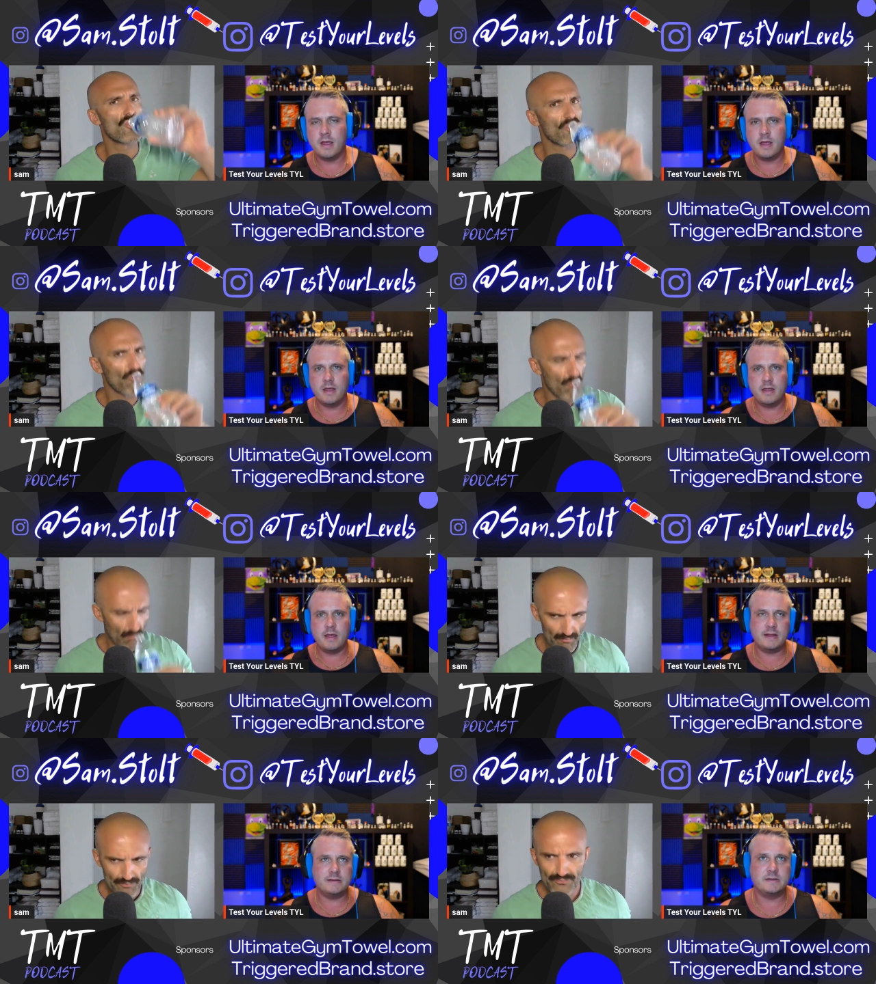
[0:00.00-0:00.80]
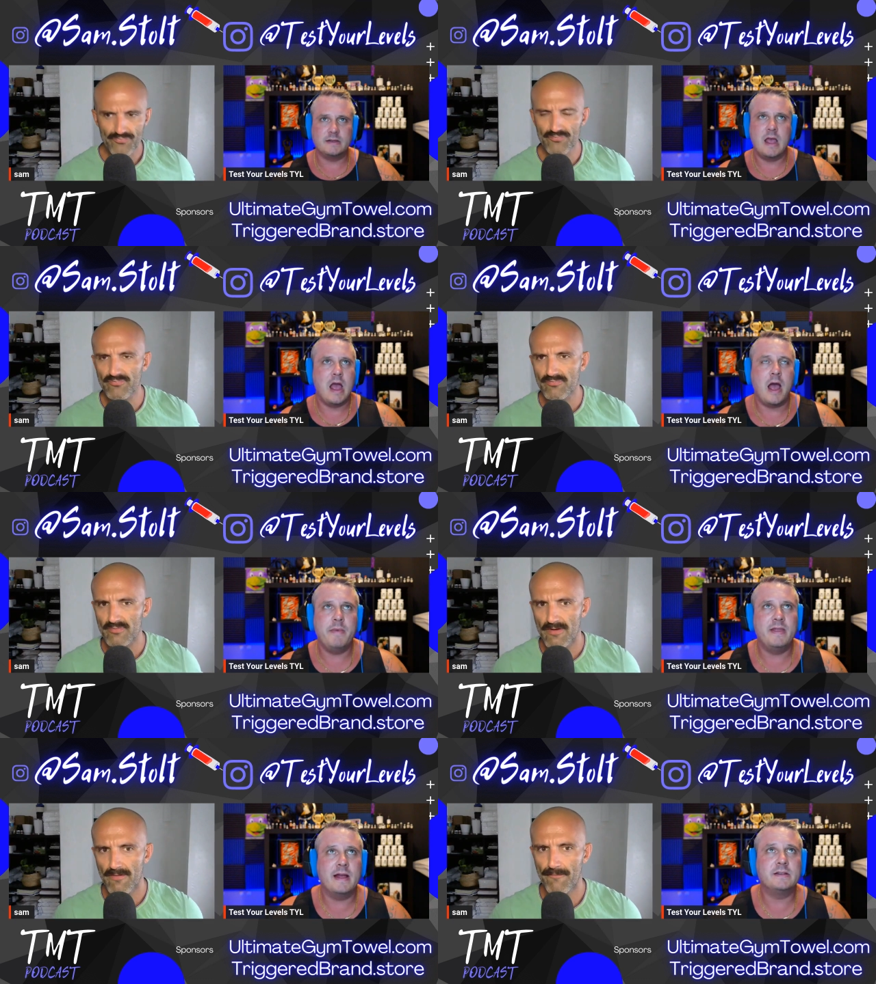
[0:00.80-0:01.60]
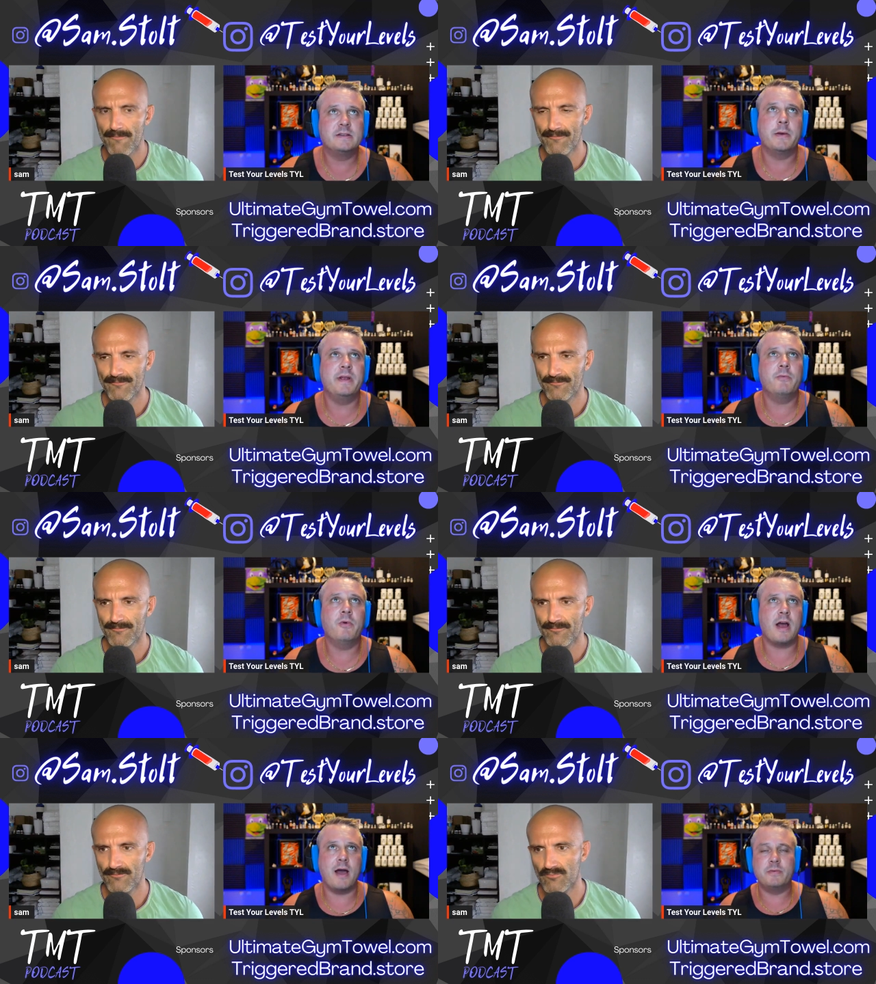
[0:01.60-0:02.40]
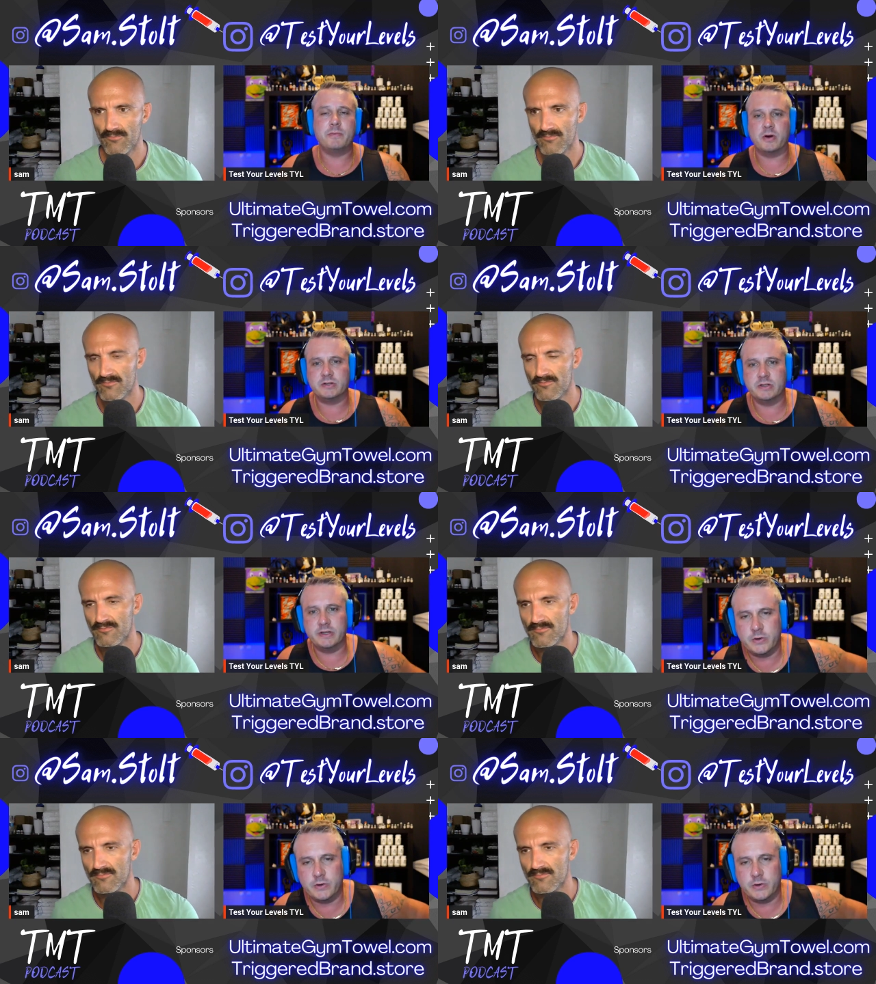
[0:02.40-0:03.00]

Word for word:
Speaker 1: yeah. That's. I mean, that's. I mean, what I would personally do.